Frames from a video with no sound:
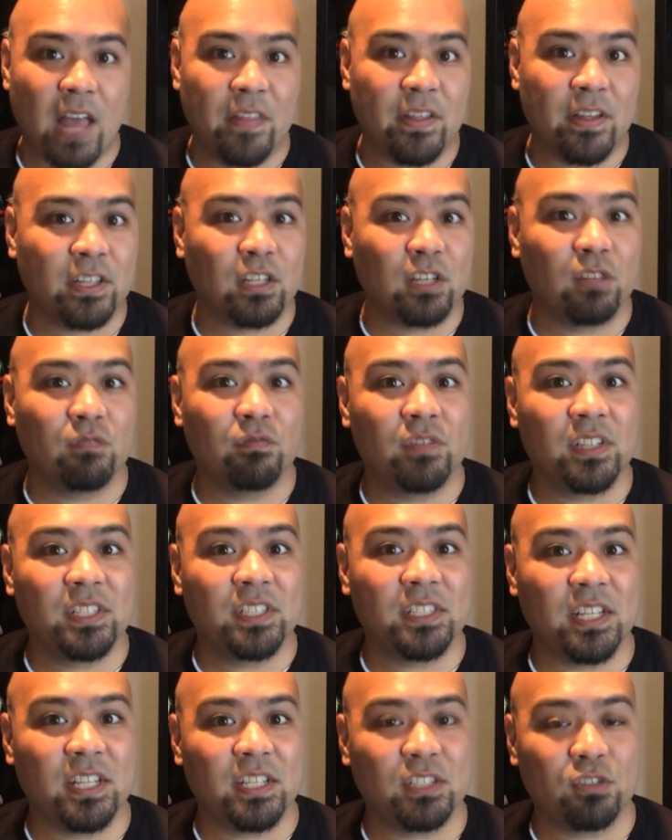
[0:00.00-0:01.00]
and then
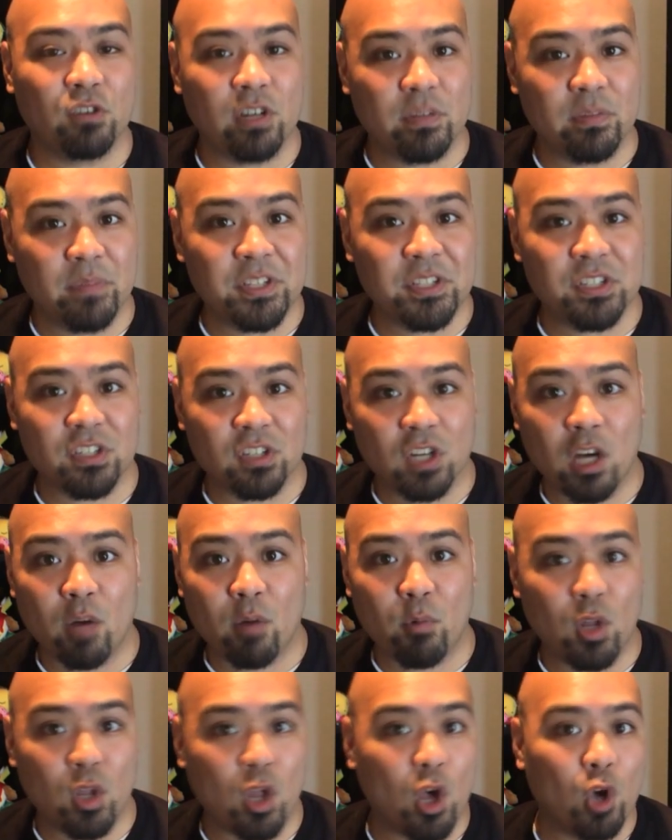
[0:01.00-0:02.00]
convinces Norimichi to
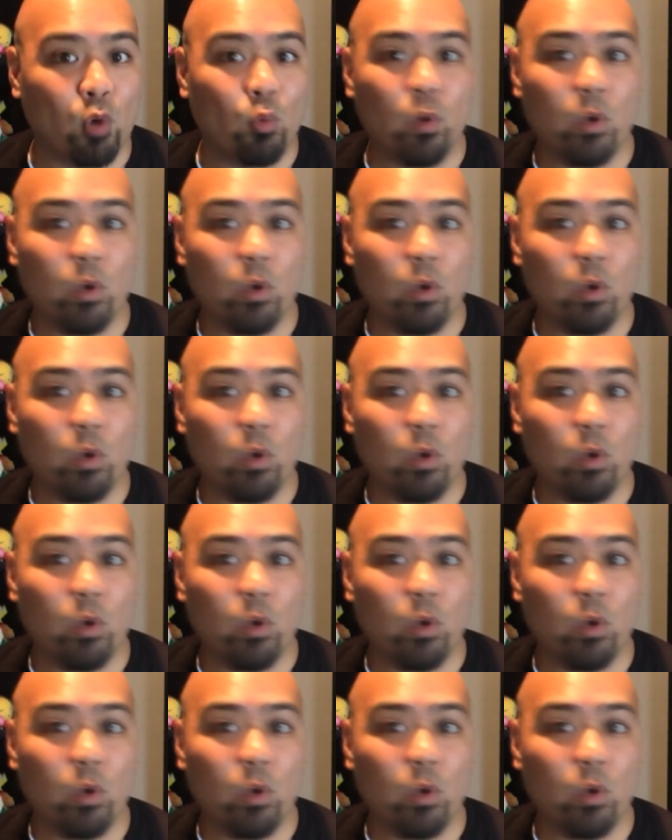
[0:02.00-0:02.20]
come along